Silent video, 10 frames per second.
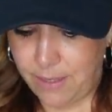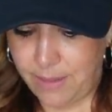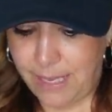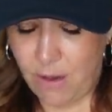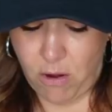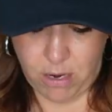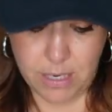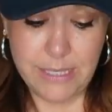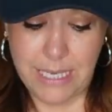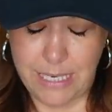They
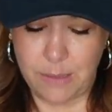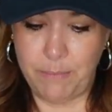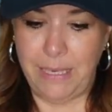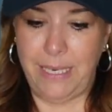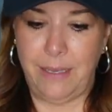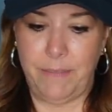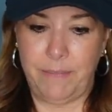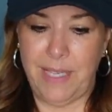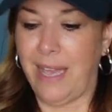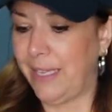are a size
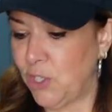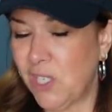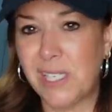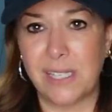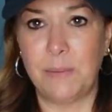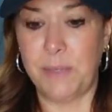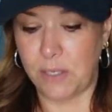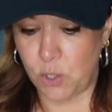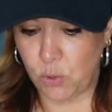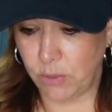medium. Yeah, Angie sleeps
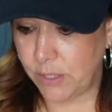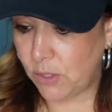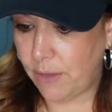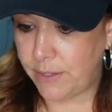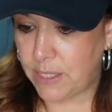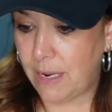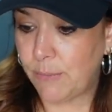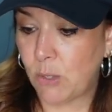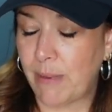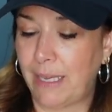in shorts all the time,
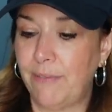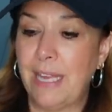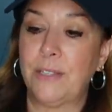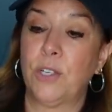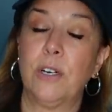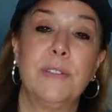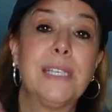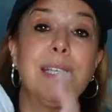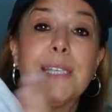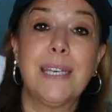so I might give that to her.
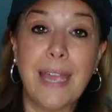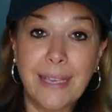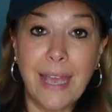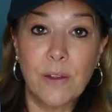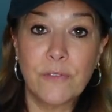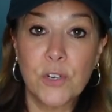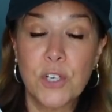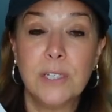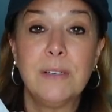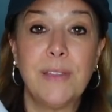This is the nightgown
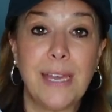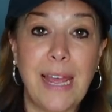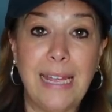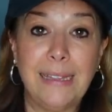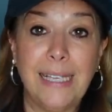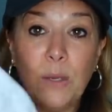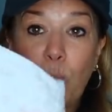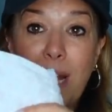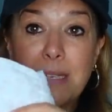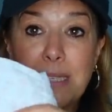version of that Eileen
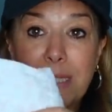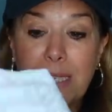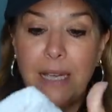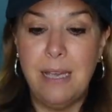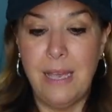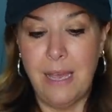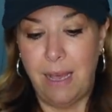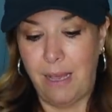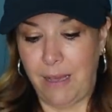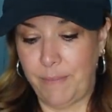West.
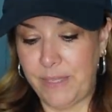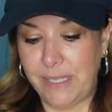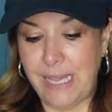Um, this